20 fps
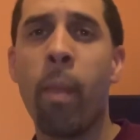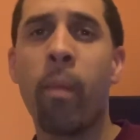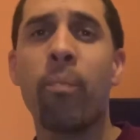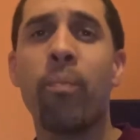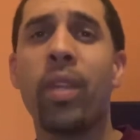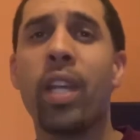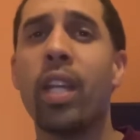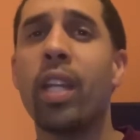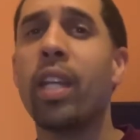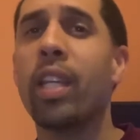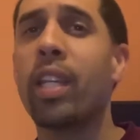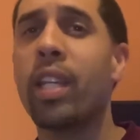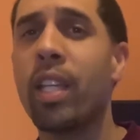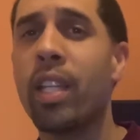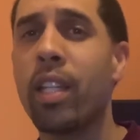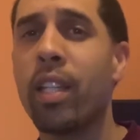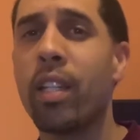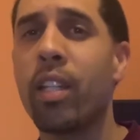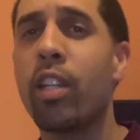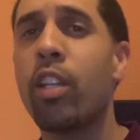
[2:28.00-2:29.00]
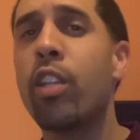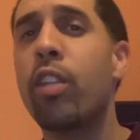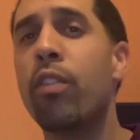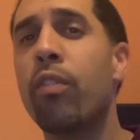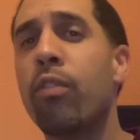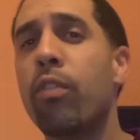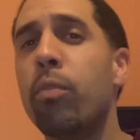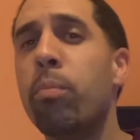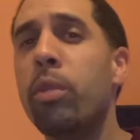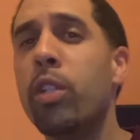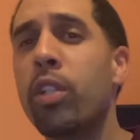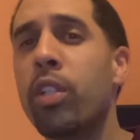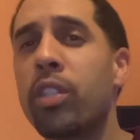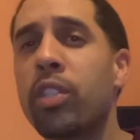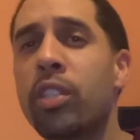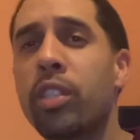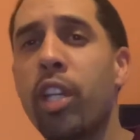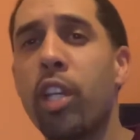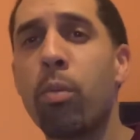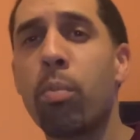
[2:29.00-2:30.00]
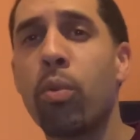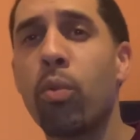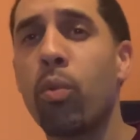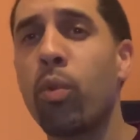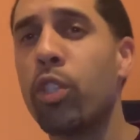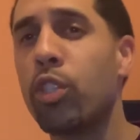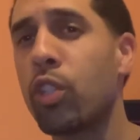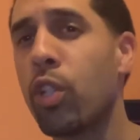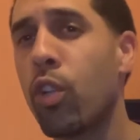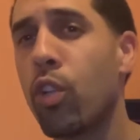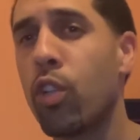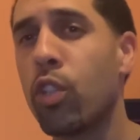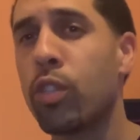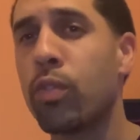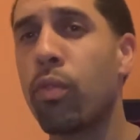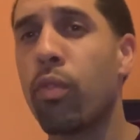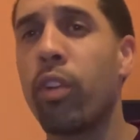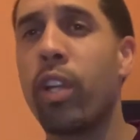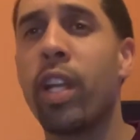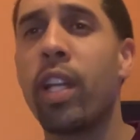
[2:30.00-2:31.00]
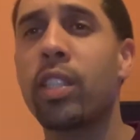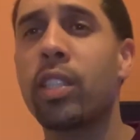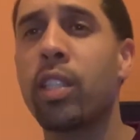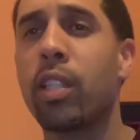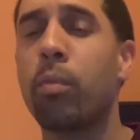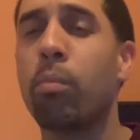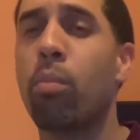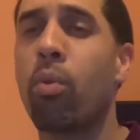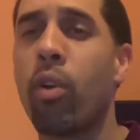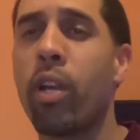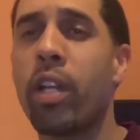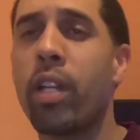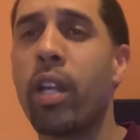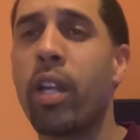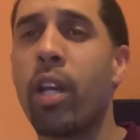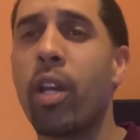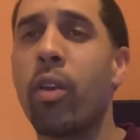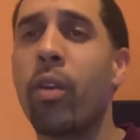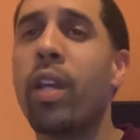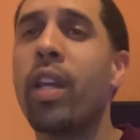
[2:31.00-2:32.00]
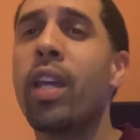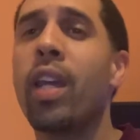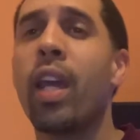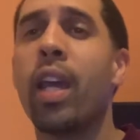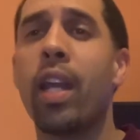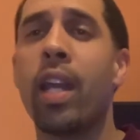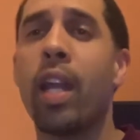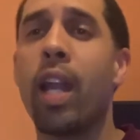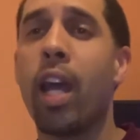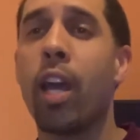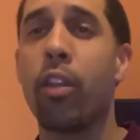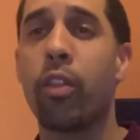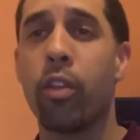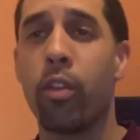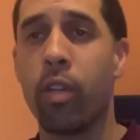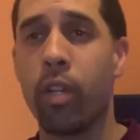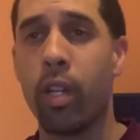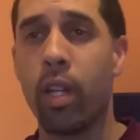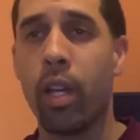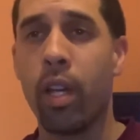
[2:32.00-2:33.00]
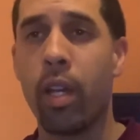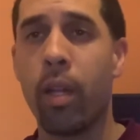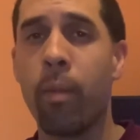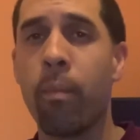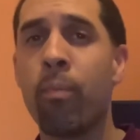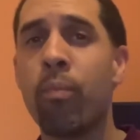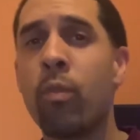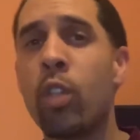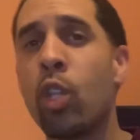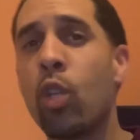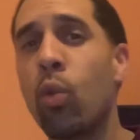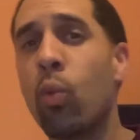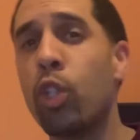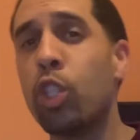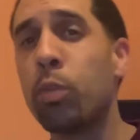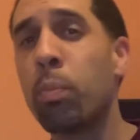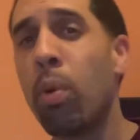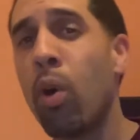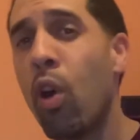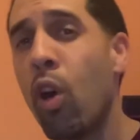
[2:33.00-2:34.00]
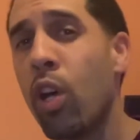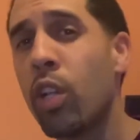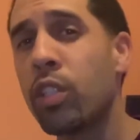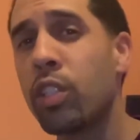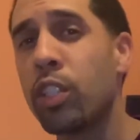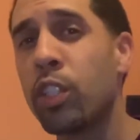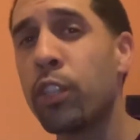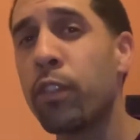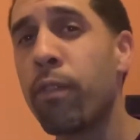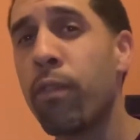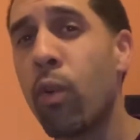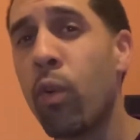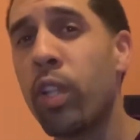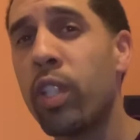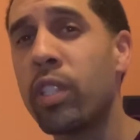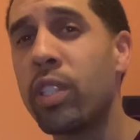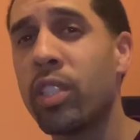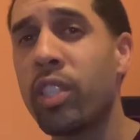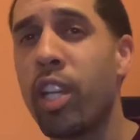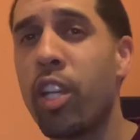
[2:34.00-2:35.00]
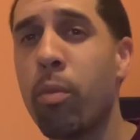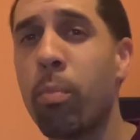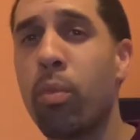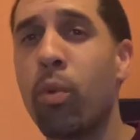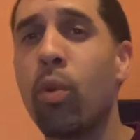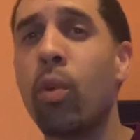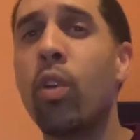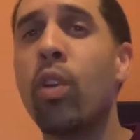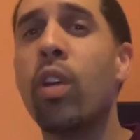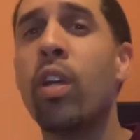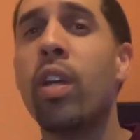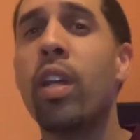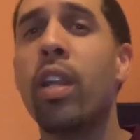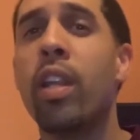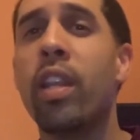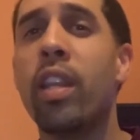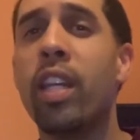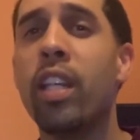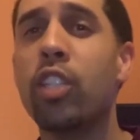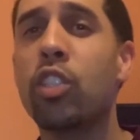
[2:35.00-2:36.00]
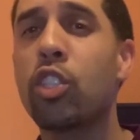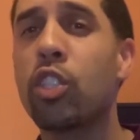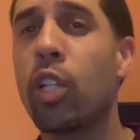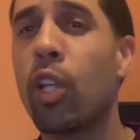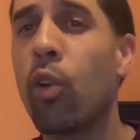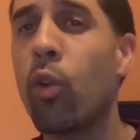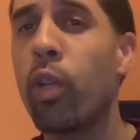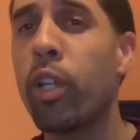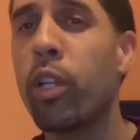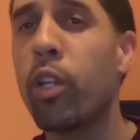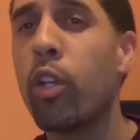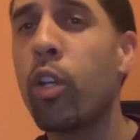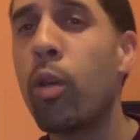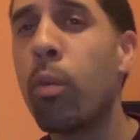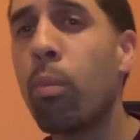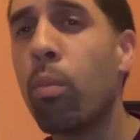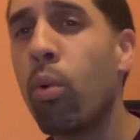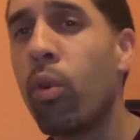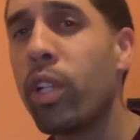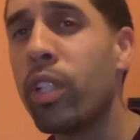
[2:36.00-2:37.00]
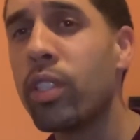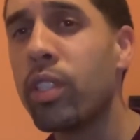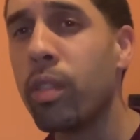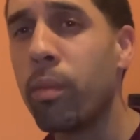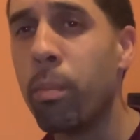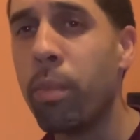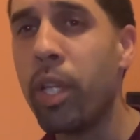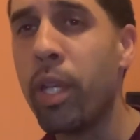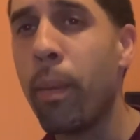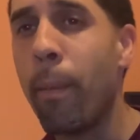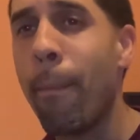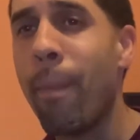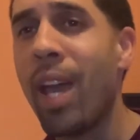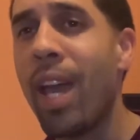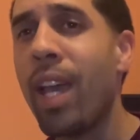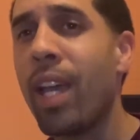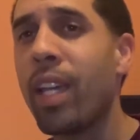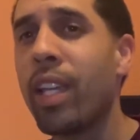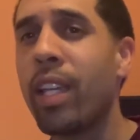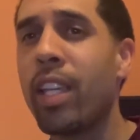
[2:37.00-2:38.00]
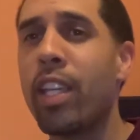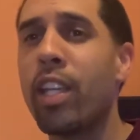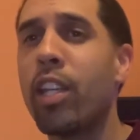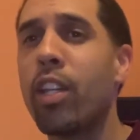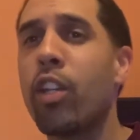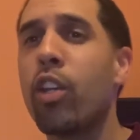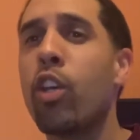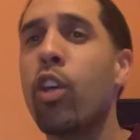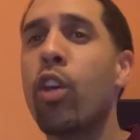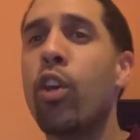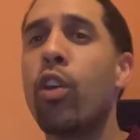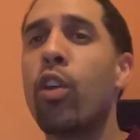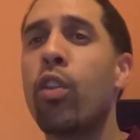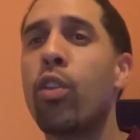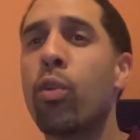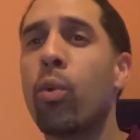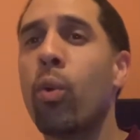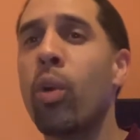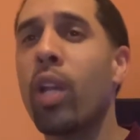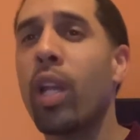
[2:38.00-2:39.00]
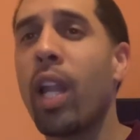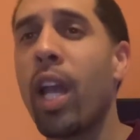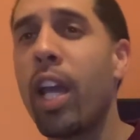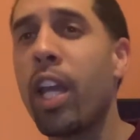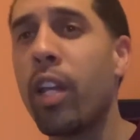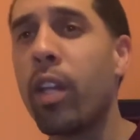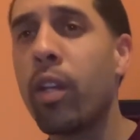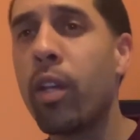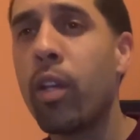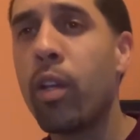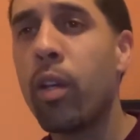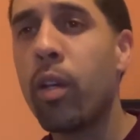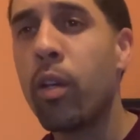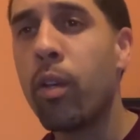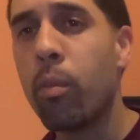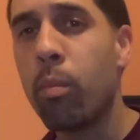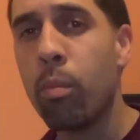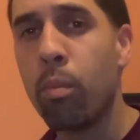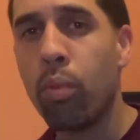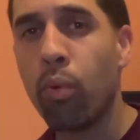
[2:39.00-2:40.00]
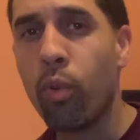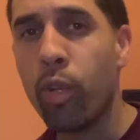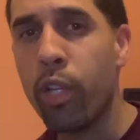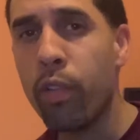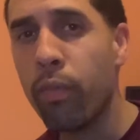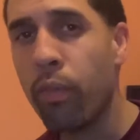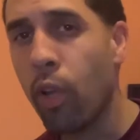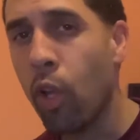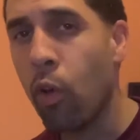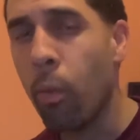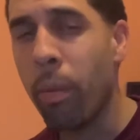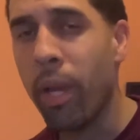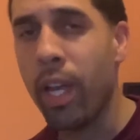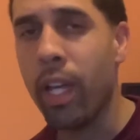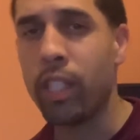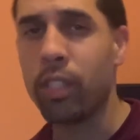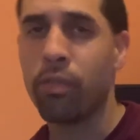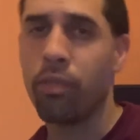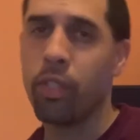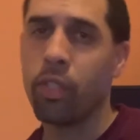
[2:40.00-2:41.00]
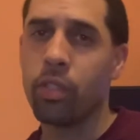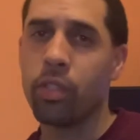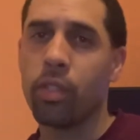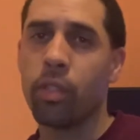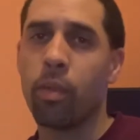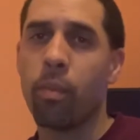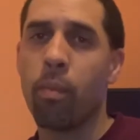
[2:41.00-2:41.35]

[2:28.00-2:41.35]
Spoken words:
And again, the familiar sample returns for an excellent breakdown at 939, which pauses for the sample, then slowly brings the beat back in through a light, brief low-pass filter.